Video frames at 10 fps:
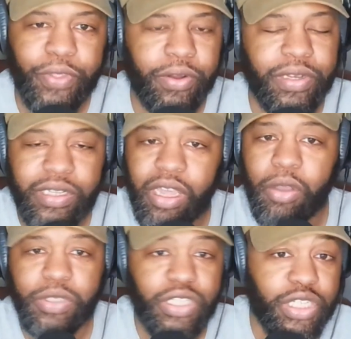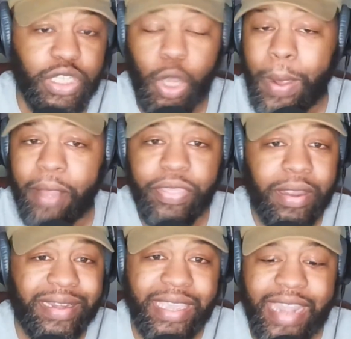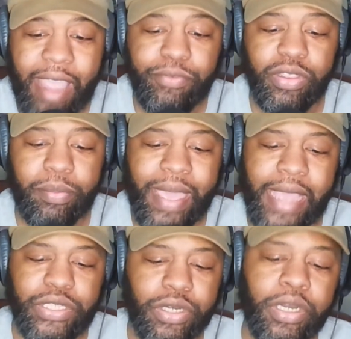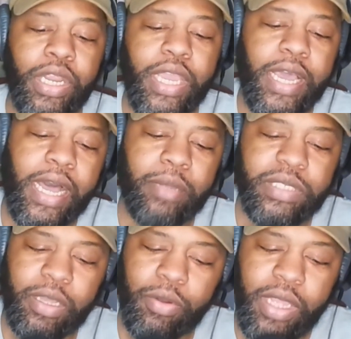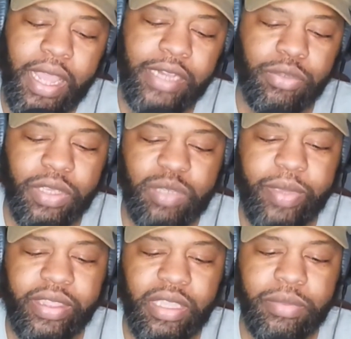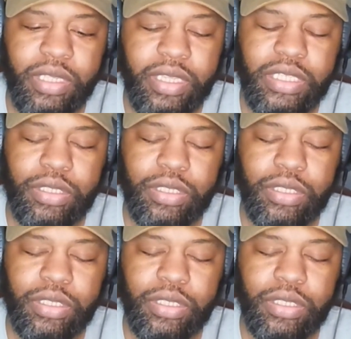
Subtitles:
3rd and long to just go out there and get after the passer. So I do expect them to